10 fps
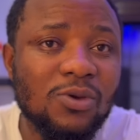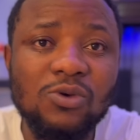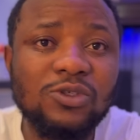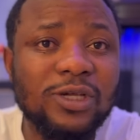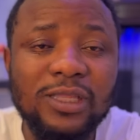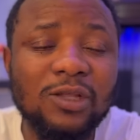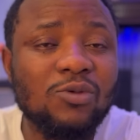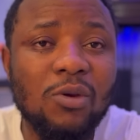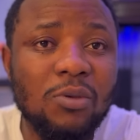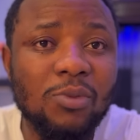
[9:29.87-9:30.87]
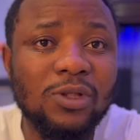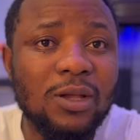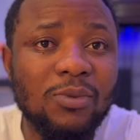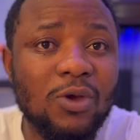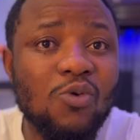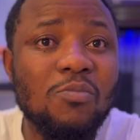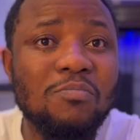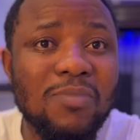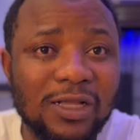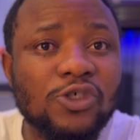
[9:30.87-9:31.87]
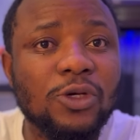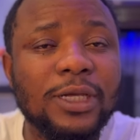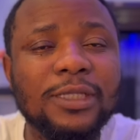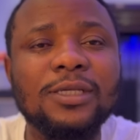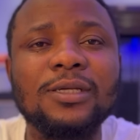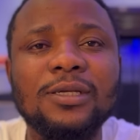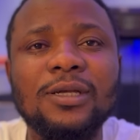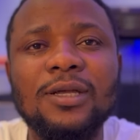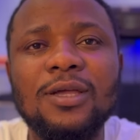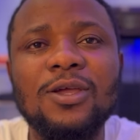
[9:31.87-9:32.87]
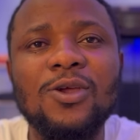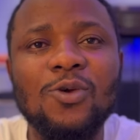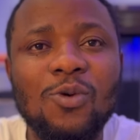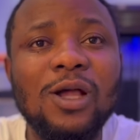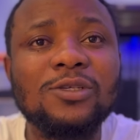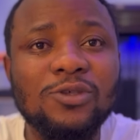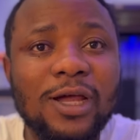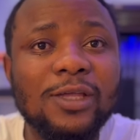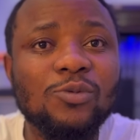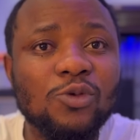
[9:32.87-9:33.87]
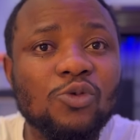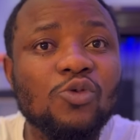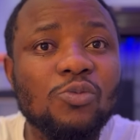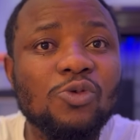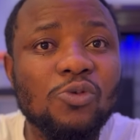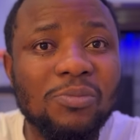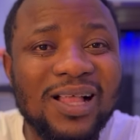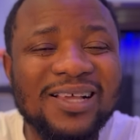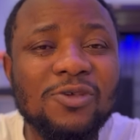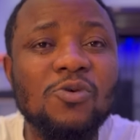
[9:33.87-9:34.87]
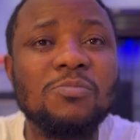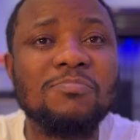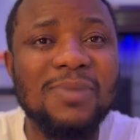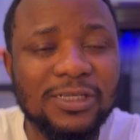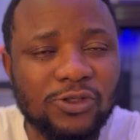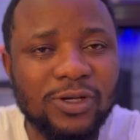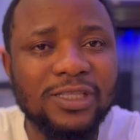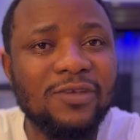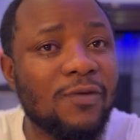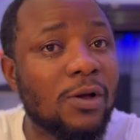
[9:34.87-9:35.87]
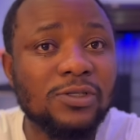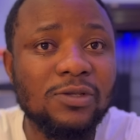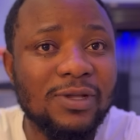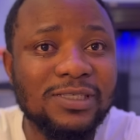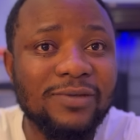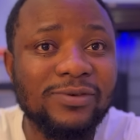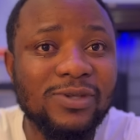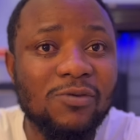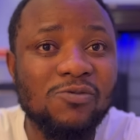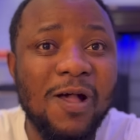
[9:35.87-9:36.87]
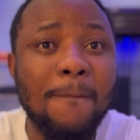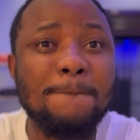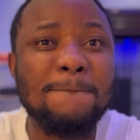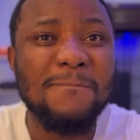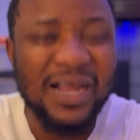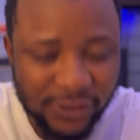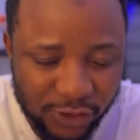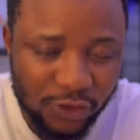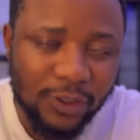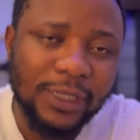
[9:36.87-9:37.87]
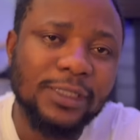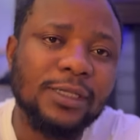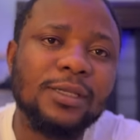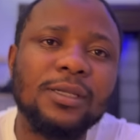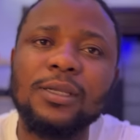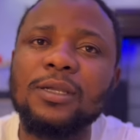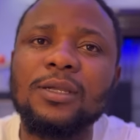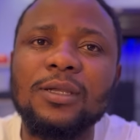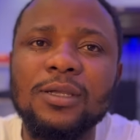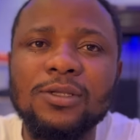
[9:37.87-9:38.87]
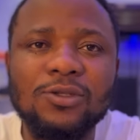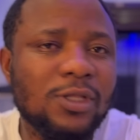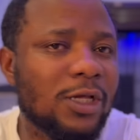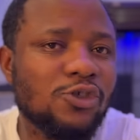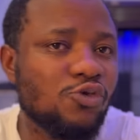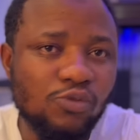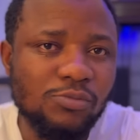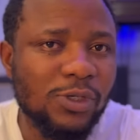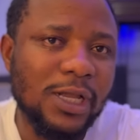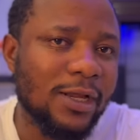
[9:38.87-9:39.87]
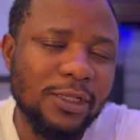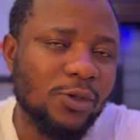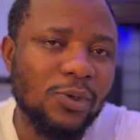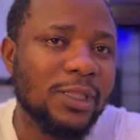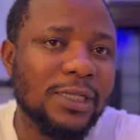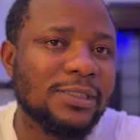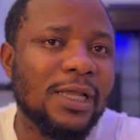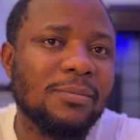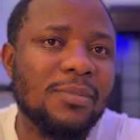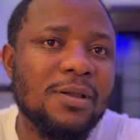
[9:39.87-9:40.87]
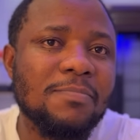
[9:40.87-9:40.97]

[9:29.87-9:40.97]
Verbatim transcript: Go try that one with Burna Boy, it will match your head. Go and try it with Odumodu Black, it will match your head. If I was Tiwa Savage, I would have matched your head so that you won't be carried away next time.